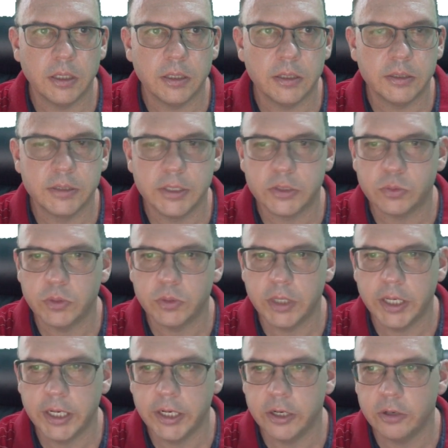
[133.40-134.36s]
This one
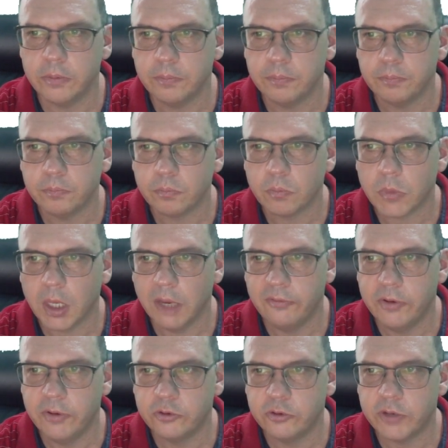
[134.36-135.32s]
here, if
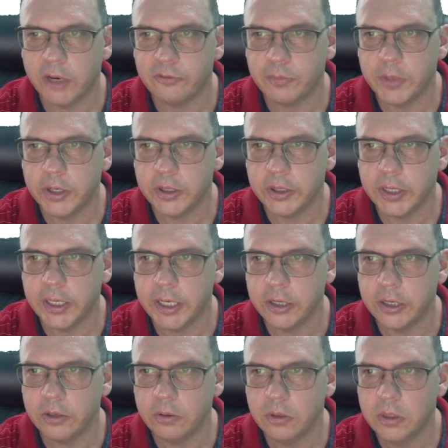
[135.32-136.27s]
you trade from here to
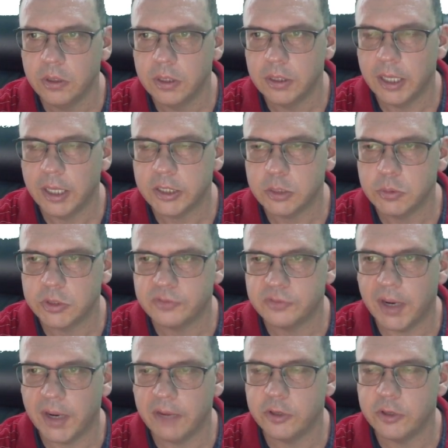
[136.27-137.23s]
here, that's almost
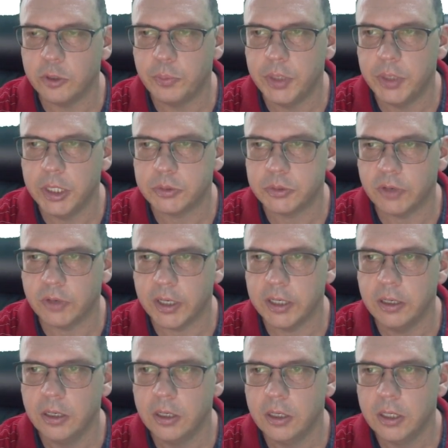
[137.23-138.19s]
500 pips, right?
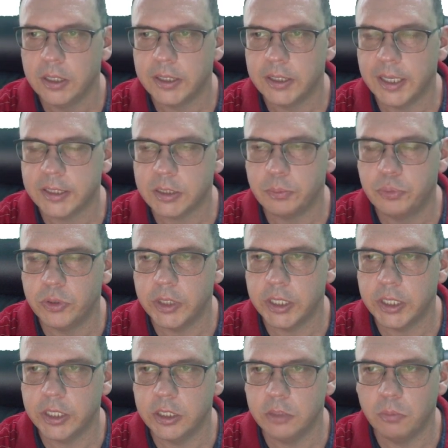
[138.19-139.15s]
That's a pretty
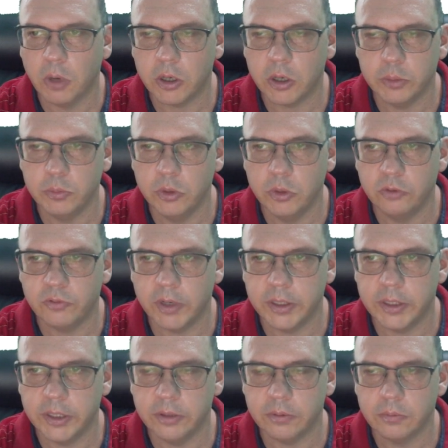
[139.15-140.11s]
good market move right
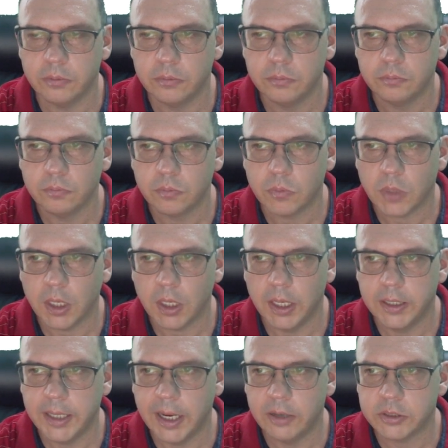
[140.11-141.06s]
there.
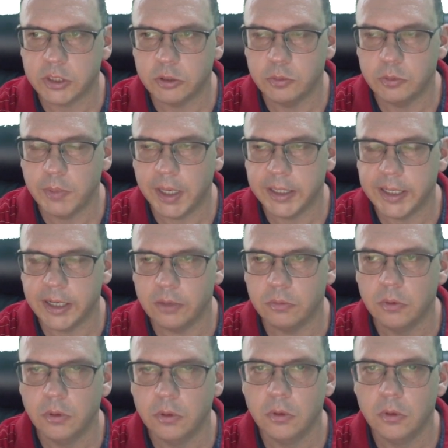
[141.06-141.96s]
And now it's coming back down.